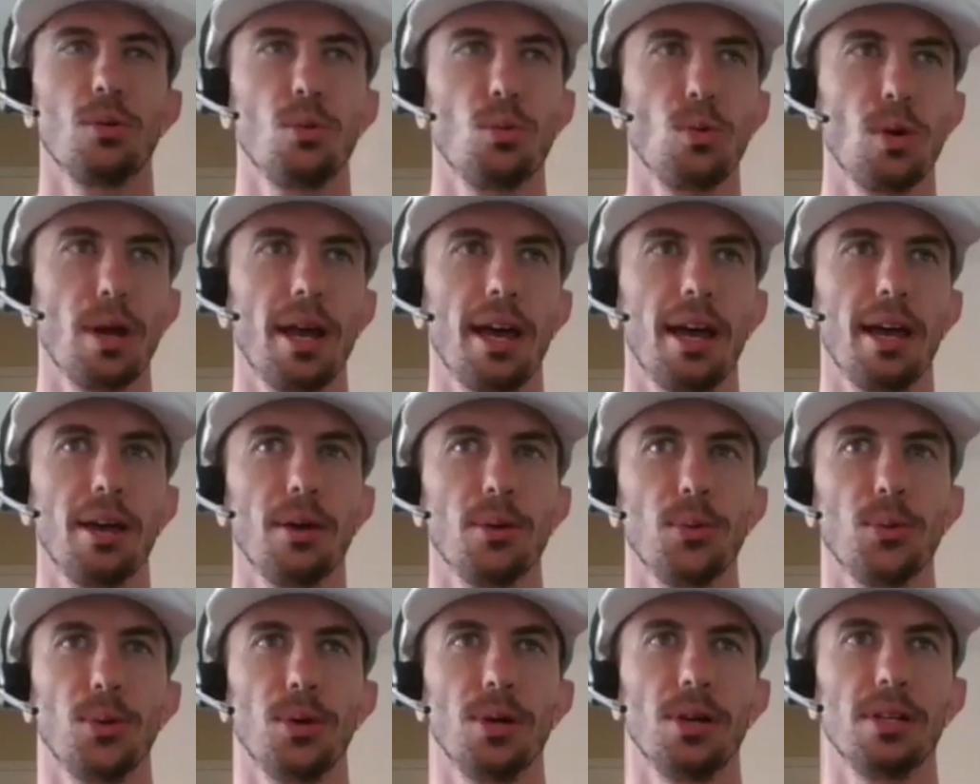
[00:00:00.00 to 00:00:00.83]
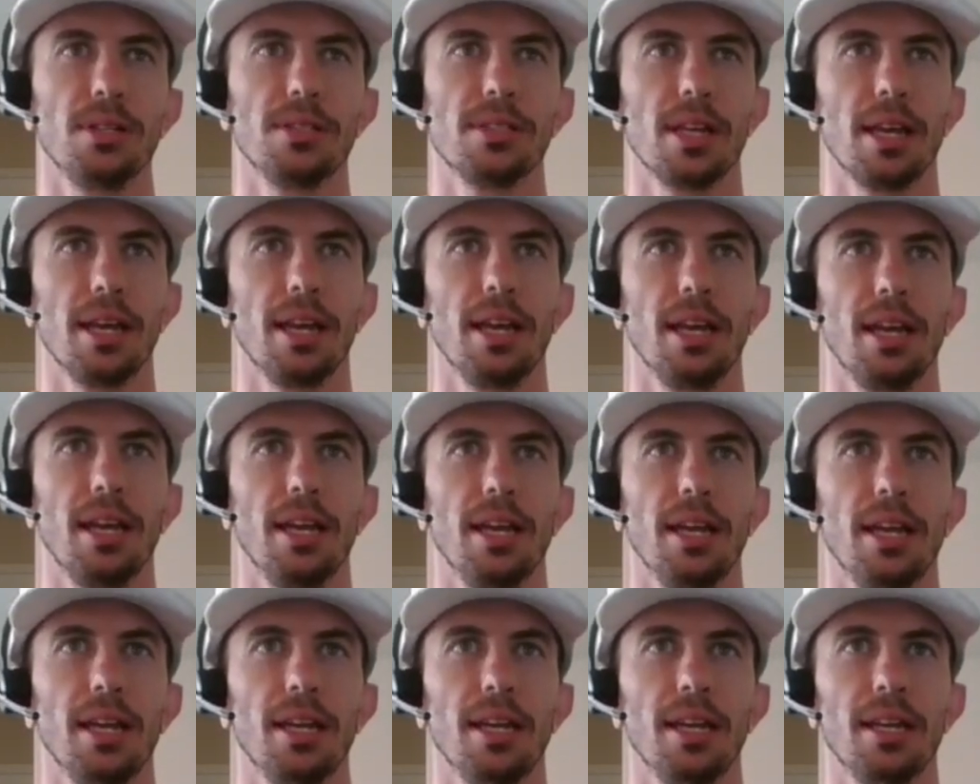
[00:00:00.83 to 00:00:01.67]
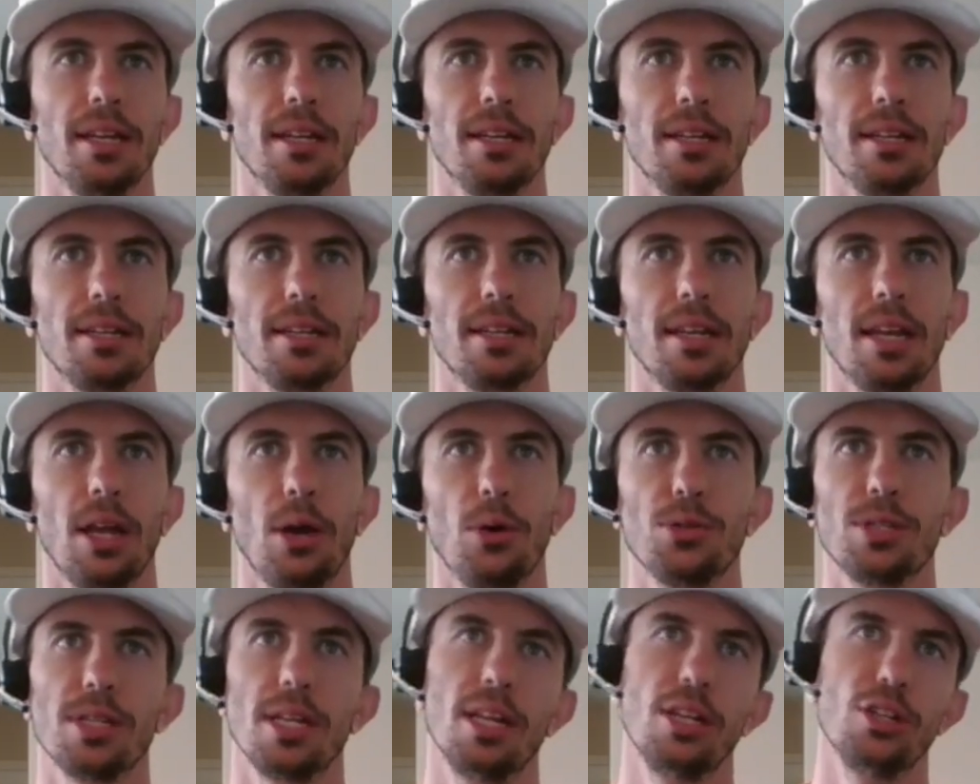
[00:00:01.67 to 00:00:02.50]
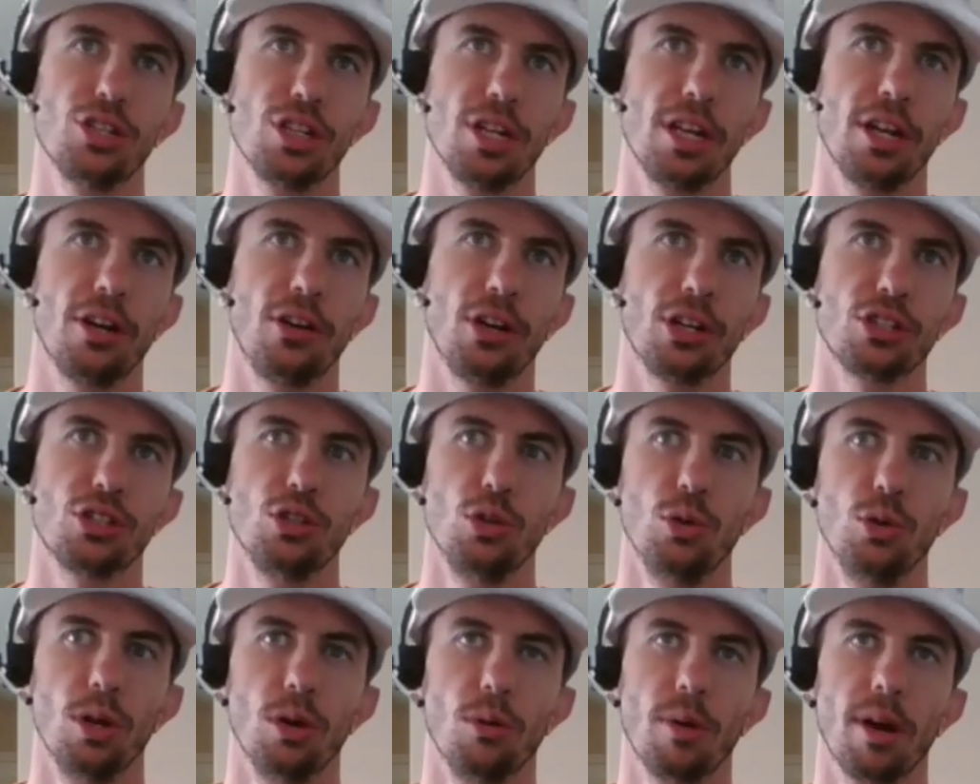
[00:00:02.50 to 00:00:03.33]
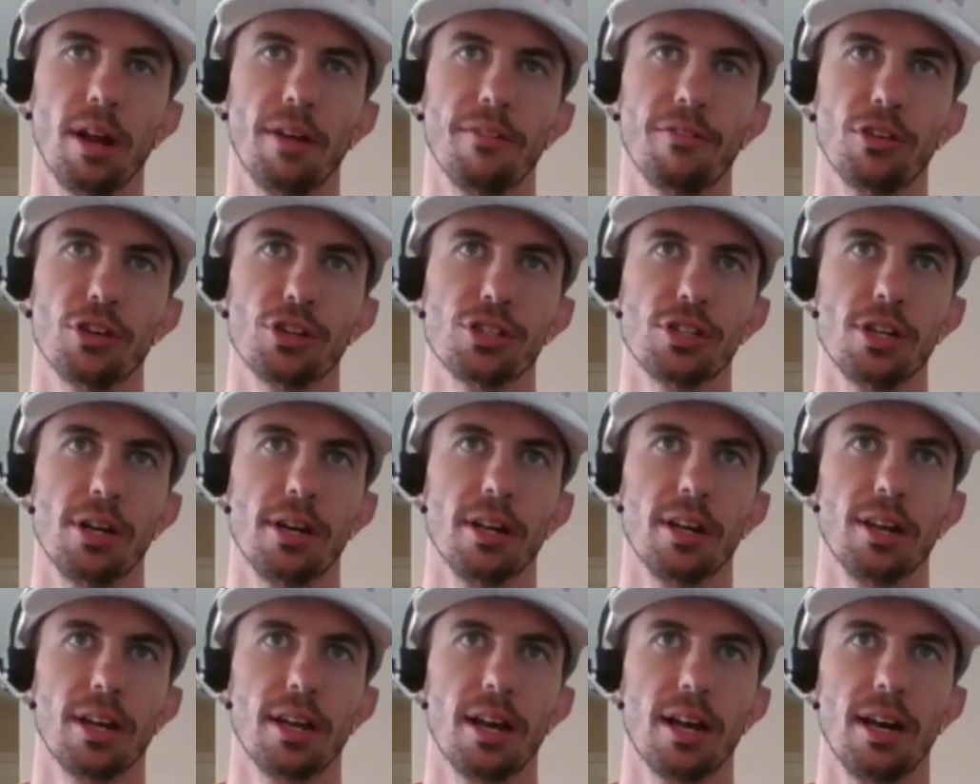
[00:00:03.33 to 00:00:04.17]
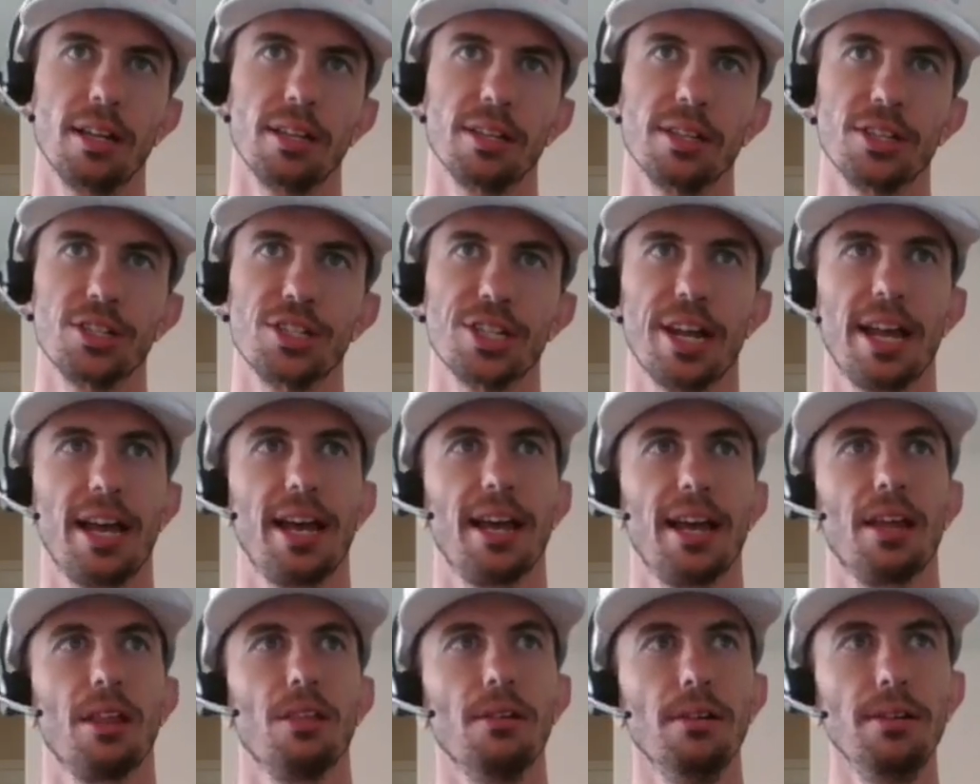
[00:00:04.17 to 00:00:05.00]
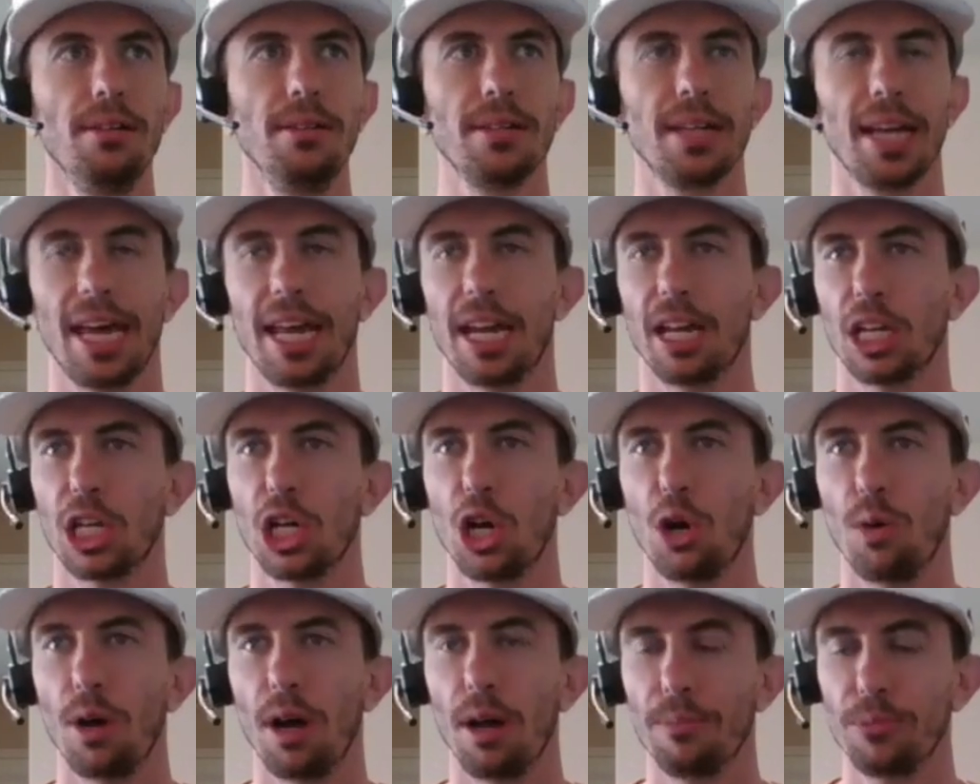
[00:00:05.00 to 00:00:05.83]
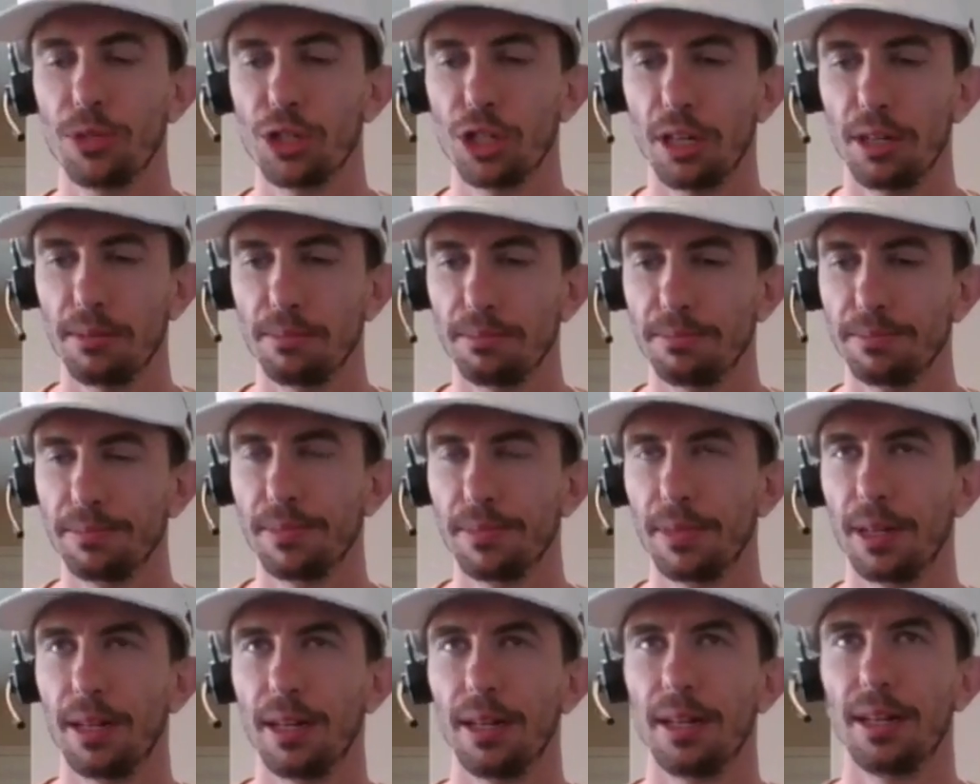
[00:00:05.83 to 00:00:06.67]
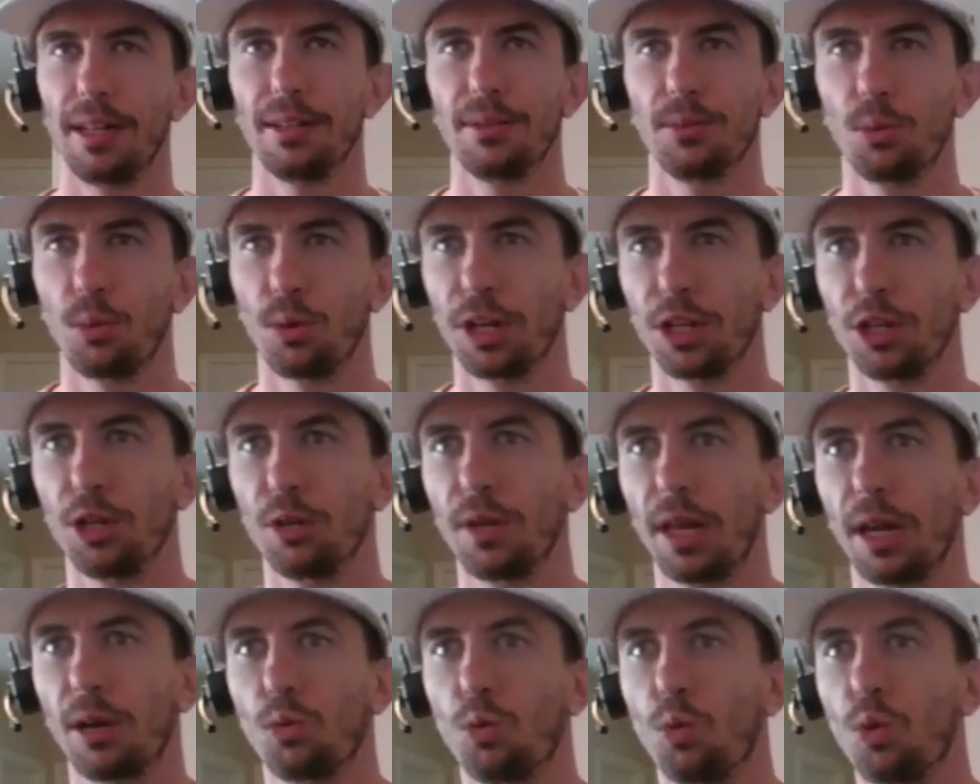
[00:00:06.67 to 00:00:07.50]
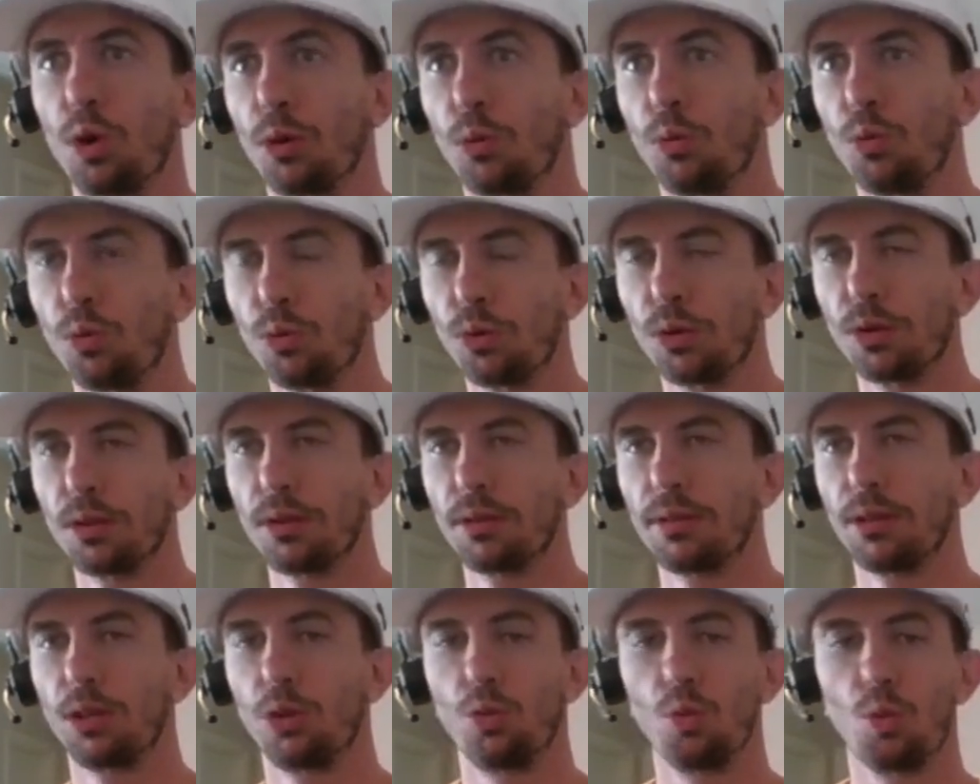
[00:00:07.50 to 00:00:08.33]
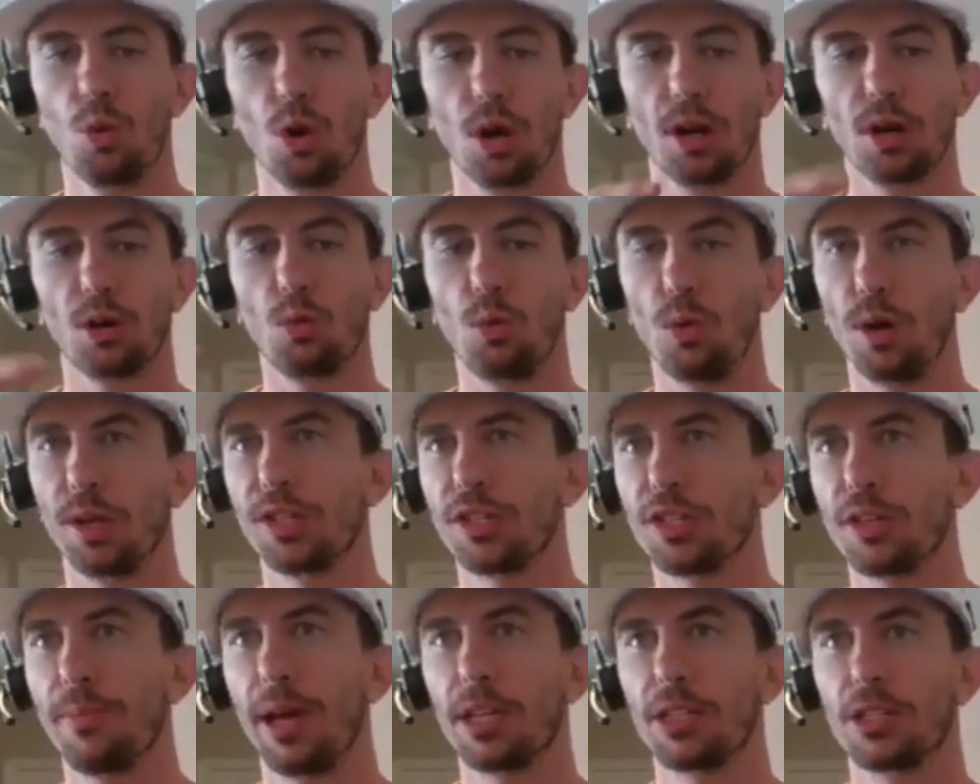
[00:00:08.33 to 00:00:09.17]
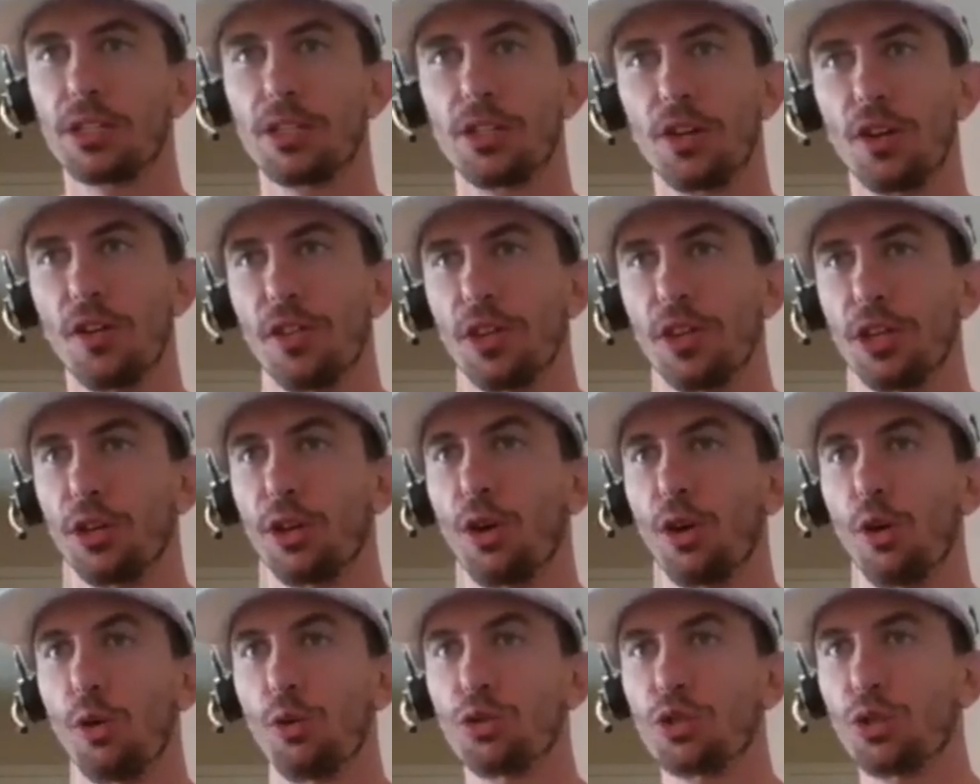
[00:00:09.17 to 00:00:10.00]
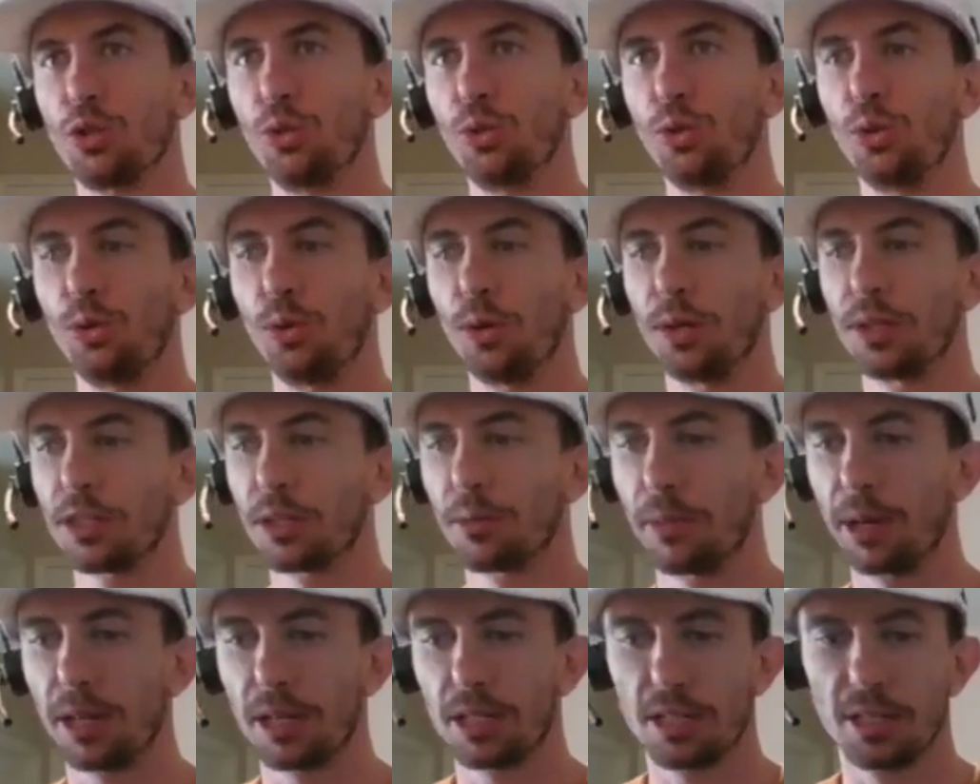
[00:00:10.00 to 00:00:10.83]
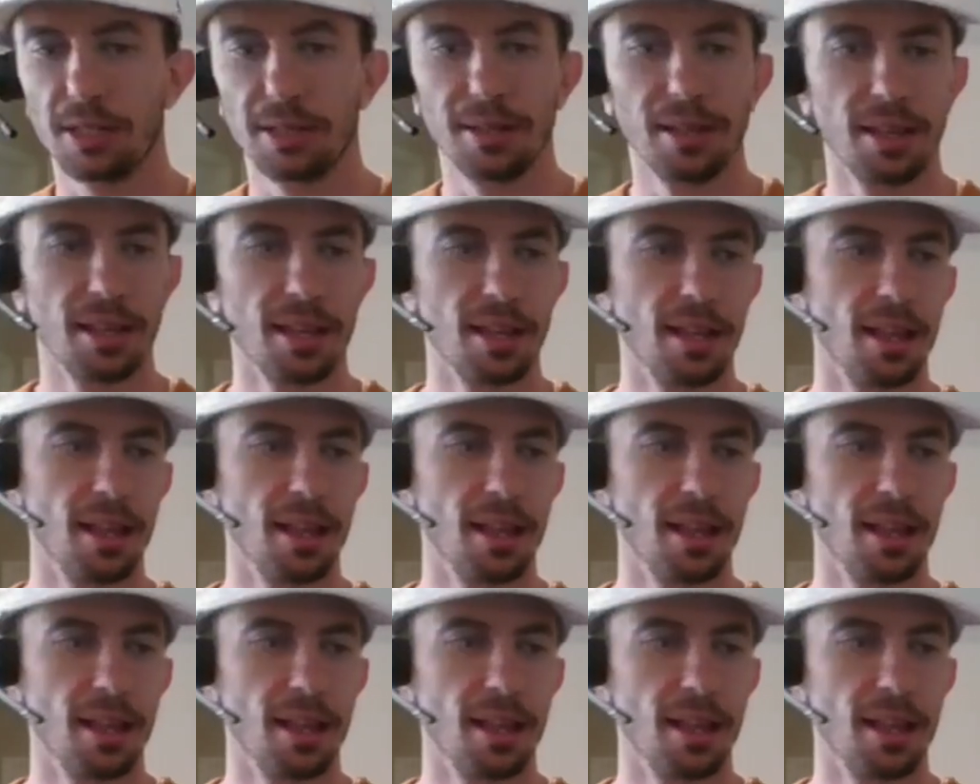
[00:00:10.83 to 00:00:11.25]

when I was a, I was an engineering student when I first started in college, and I had a co-op job uh, where you like work, you work one semester and you go to school one semester.